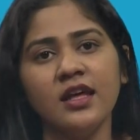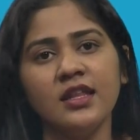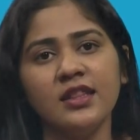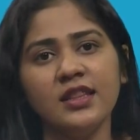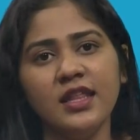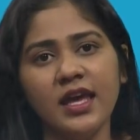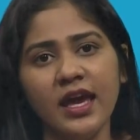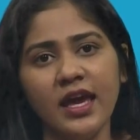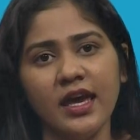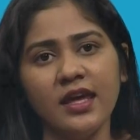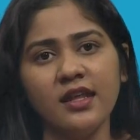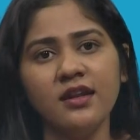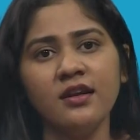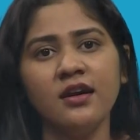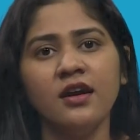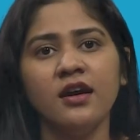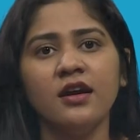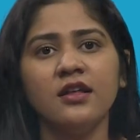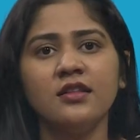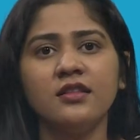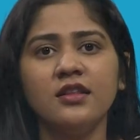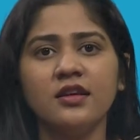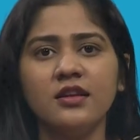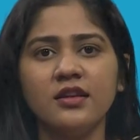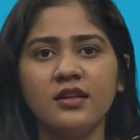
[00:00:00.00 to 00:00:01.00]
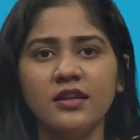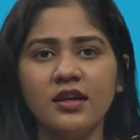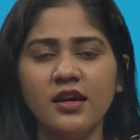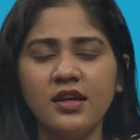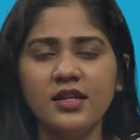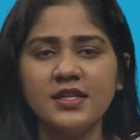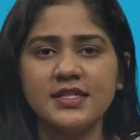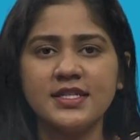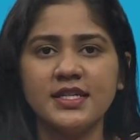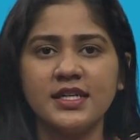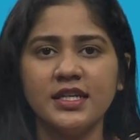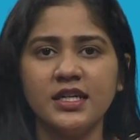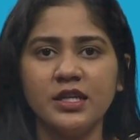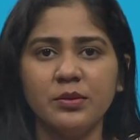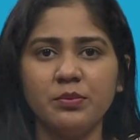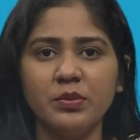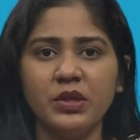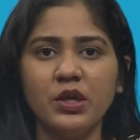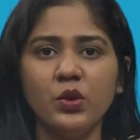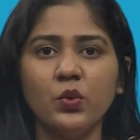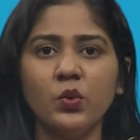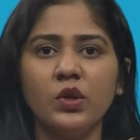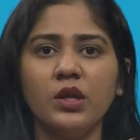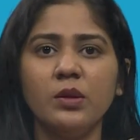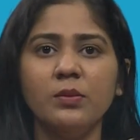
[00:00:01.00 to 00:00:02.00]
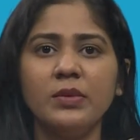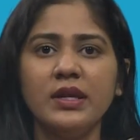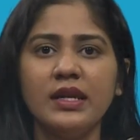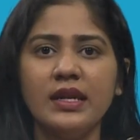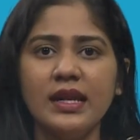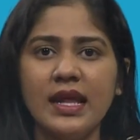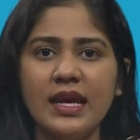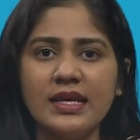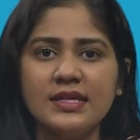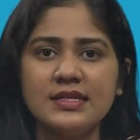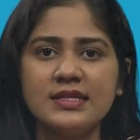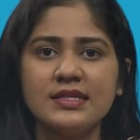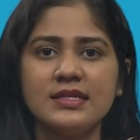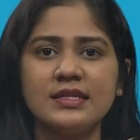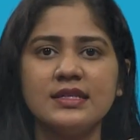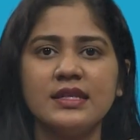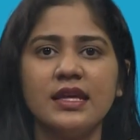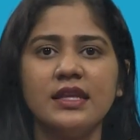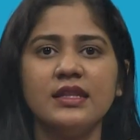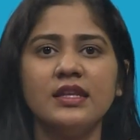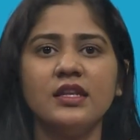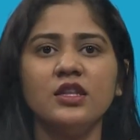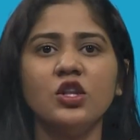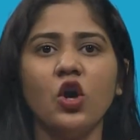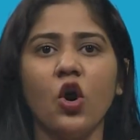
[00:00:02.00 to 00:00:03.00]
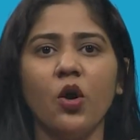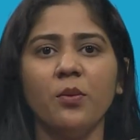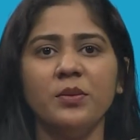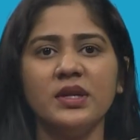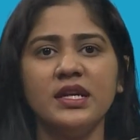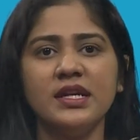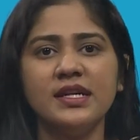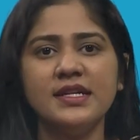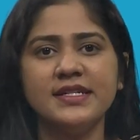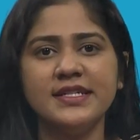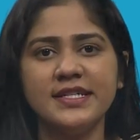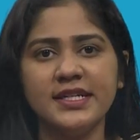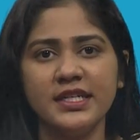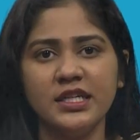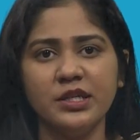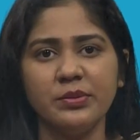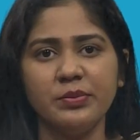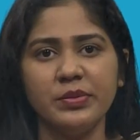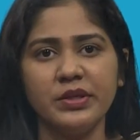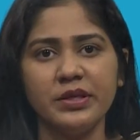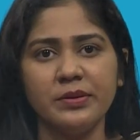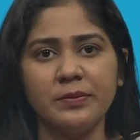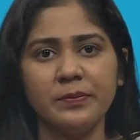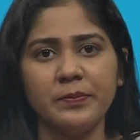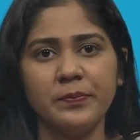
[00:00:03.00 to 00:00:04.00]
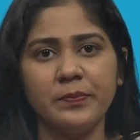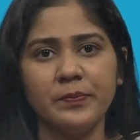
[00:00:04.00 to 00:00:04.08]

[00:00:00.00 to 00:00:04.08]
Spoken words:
there the real GDP will be less than the nominal GDP.